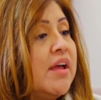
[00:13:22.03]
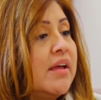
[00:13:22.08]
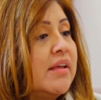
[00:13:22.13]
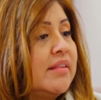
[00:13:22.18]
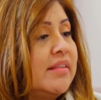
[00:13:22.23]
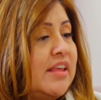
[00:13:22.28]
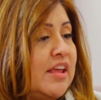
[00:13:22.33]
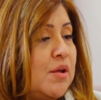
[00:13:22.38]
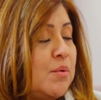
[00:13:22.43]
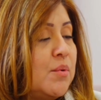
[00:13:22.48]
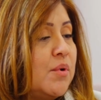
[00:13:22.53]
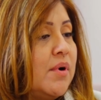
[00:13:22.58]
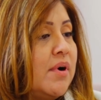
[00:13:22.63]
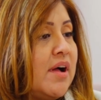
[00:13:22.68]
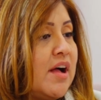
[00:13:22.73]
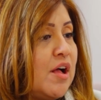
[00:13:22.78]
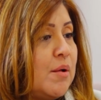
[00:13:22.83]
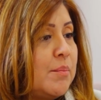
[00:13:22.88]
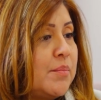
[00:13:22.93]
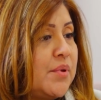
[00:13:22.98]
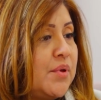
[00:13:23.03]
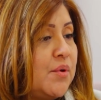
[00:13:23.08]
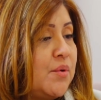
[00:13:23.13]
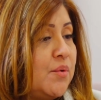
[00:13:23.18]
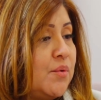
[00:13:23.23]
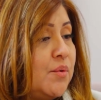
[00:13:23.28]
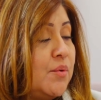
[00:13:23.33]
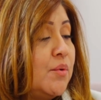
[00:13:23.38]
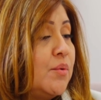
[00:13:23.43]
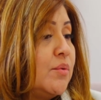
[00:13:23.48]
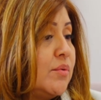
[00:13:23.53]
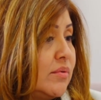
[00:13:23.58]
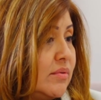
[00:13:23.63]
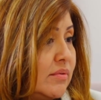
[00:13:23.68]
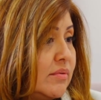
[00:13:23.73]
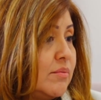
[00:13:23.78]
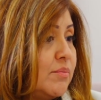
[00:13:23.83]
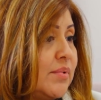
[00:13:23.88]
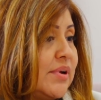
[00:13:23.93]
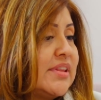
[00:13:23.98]
they will help you
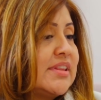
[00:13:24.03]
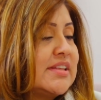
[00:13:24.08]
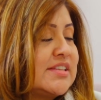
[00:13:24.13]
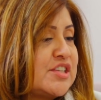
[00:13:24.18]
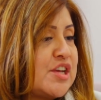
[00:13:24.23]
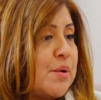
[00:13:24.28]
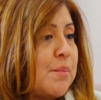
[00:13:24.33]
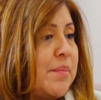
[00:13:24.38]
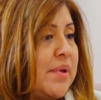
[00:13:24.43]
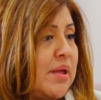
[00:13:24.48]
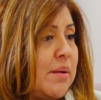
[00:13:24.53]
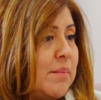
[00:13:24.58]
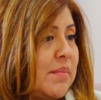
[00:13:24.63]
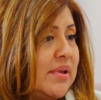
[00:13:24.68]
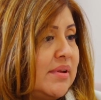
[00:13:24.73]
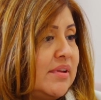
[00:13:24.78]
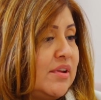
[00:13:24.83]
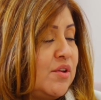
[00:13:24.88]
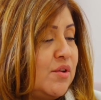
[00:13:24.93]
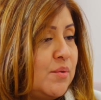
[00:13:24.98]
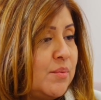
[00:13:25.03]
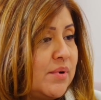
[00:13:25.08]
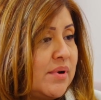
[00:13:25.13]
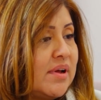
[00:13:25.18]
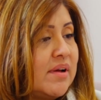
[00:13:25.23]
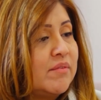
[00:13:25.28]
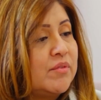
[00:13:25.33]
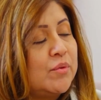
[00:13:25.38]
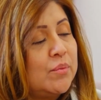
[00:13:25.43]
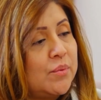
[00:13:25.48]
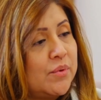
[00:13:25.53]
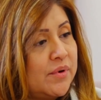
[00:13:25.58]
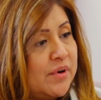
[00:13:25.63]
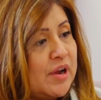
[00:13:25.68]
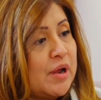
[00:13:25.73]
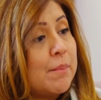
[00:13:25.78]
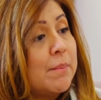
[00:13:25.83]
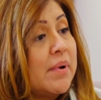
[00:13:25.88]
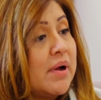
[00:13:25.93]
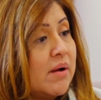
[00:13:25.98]
with the down payment and you wouldn't have to worry
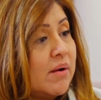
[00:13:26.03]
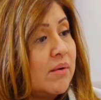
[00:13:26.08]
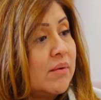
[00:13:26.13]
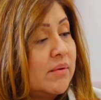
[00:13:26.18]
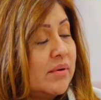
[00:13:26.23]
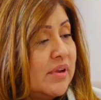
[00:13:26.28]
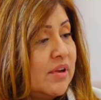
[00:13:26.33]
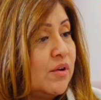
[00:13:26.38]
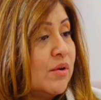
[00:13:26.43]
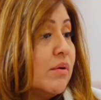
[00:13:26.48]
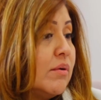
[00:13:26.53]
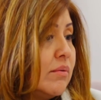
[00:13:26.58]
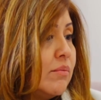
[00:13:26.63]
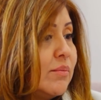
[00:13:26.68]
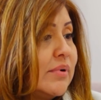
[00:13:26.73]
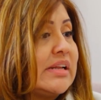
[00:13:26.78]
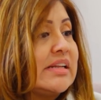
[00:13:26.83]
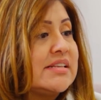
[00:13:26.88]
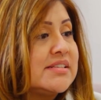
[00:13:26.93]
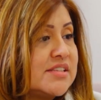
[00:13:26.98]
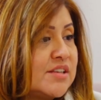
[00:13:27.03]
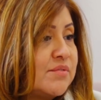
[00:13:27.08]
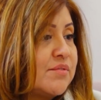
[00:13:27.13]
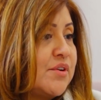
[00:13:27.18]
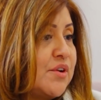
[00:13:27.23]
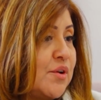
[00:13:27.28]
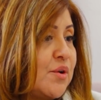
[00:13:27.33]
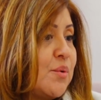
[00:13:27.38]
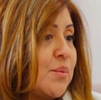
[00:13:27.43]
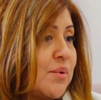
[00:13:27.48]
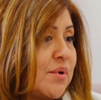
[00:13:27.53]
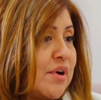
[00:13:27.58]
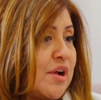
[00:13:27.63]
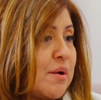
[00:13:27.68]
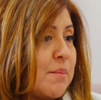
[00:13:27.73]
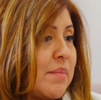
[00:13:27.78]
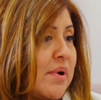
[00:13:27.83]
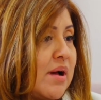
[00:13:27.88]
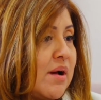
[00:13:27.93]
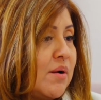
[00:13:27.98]
about, one less thing for you to worry
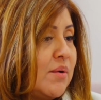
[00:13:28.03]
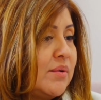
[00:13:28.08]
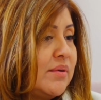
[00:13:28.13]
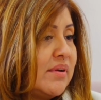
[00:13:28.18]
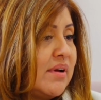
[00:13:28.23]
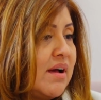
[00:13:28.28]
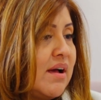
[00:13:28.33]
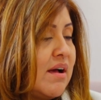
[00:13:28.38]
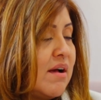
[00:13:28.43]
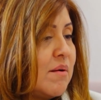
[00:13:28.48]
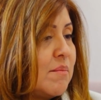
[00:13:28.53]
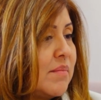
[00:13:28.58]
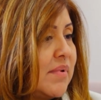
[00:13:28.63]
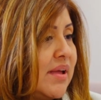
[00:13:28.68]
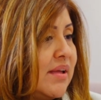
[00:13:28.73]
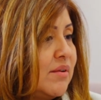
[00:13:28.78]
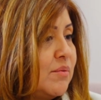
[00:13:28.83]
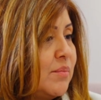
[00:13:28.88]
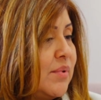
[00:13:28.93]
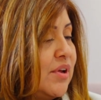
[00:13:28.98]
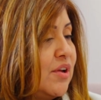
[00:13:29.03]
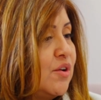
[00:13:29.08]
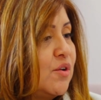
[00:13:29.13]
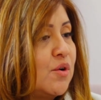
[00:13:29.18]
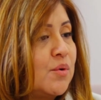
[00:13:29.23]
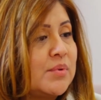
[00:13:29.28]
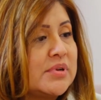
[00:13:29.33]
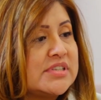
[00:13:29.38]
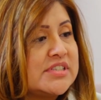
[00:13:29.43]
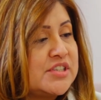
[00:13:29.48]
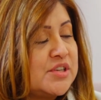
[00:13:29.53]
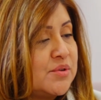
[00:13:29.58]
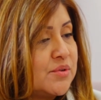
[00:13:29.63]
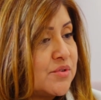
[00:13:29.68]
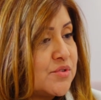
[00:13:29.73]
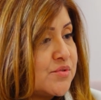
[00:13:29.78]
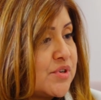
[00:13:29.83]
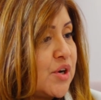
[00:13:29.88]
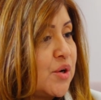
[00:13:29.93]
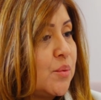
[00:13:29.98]
about. And we can always,
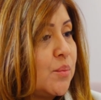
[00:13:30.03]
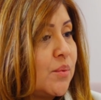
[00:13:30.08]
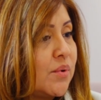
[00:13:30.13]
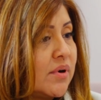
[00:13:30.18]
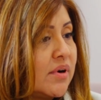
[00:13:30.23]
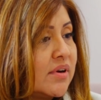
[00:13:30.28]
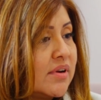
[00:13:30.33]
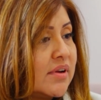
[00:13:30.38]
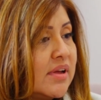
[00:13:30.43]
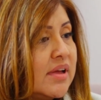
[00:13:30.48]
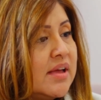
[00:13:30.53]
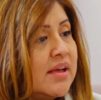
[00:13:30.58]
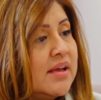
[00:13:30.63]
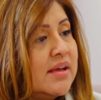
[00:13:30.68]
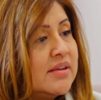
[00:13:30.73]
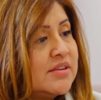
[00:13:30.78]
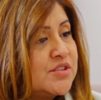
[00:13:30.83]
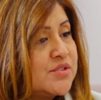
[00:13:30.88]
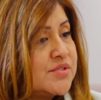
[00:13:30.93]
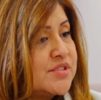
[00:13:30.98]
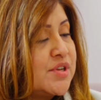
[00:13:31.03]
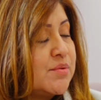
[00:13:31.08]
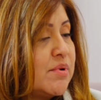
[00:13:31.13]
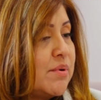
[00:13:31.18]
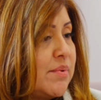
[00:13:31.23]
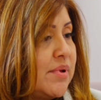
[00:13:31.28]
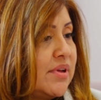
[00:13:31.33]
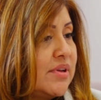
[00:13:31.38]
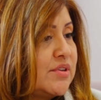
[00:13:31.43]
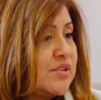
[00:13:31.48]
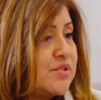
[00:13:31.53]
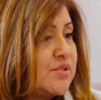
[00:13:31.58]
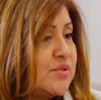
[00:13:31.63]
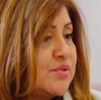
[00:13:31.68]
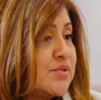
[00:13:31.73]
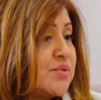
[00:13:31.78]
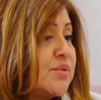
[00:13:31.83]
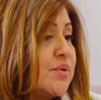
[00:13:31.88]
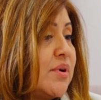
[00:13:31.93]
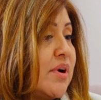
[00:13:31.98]
try to work to see what we can do
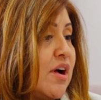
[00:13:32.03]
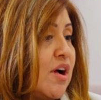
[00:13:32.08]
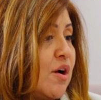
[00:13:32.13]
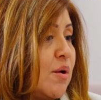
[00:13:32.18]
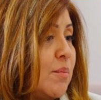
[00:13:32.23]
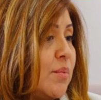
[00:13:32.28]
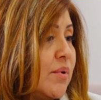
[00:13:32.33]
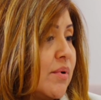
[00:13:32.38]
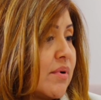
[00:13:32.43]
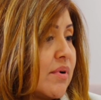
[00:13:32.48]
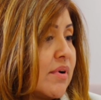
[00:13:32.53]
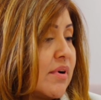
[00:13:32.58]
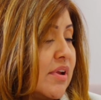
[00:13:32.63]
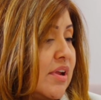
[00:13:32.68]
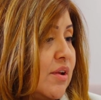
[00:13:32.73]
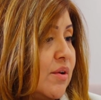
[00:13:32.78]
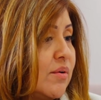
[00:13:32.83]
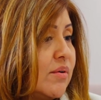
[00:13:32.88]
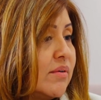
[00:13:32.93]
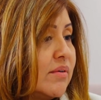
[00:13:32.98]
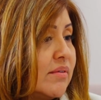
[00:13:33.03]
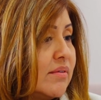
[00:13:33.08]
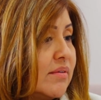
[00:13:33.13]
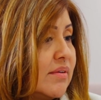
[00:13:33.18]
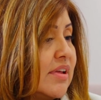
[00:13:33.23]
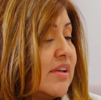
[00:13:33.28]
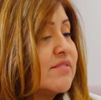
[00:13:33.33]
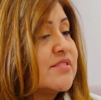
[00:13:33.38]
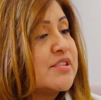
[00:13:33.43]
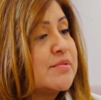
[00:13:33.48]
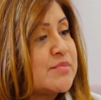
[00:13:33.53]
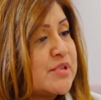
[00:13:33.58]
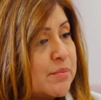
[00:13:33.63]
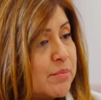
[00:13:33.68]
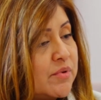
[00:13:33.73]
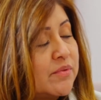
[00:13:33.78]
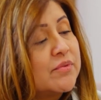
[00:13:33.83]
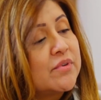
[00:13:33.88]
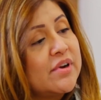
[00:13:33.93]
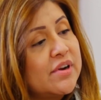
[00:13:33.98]
to help or, give some type
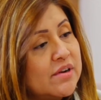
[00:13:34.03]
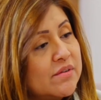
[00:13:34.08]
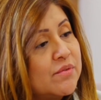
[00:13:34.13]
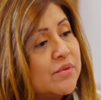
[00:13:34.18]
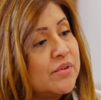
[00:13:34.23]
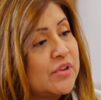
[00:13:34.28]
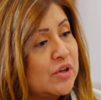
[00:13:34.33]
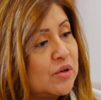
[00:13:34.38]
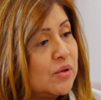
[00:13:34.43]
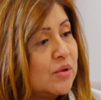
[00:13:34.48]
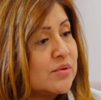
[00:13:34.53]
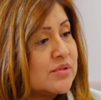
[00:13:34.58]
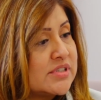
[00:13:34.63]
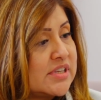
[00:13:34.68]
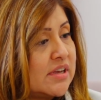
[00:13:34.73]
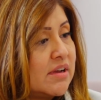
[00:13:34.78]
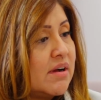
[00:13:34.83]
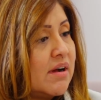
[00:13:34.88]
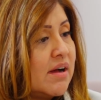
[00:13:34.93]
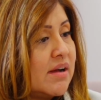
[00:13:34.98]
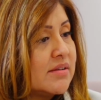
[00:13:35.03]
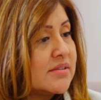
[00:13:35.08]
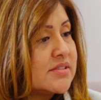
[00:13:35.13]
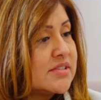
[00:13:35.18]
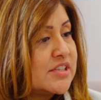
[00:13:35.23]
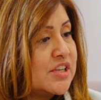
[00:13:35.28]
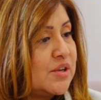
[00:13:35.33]
of credit for the closing costs.